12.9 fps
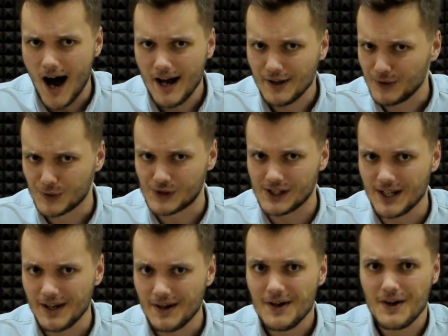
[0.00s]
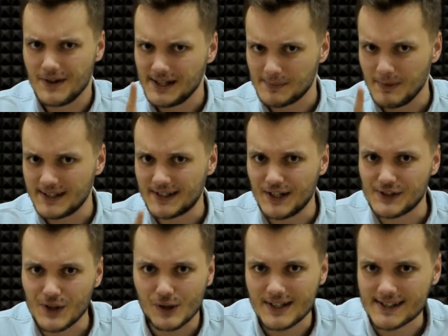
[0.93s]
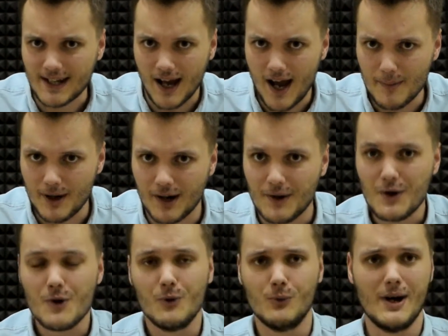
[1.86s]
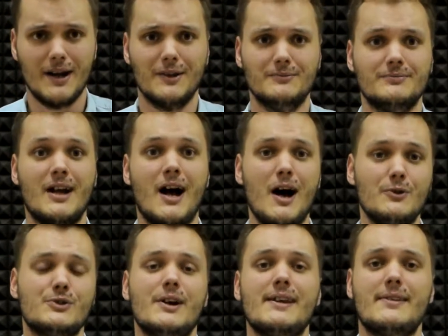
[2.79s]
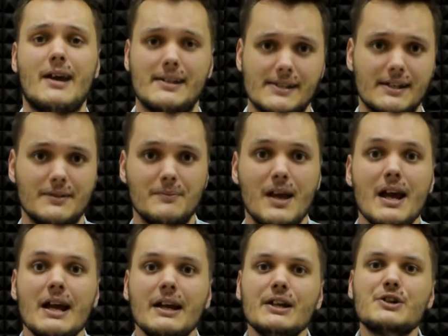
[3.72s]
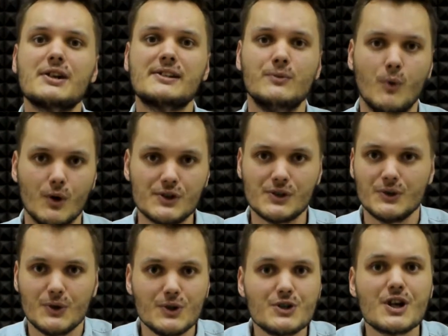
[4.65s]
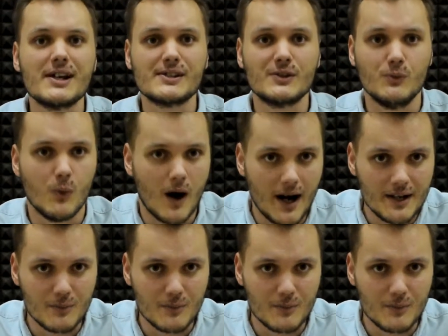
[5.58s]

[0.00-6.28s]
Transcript: You see, this means he's not a scammer. Well, how do I say that? He just wants to do it just one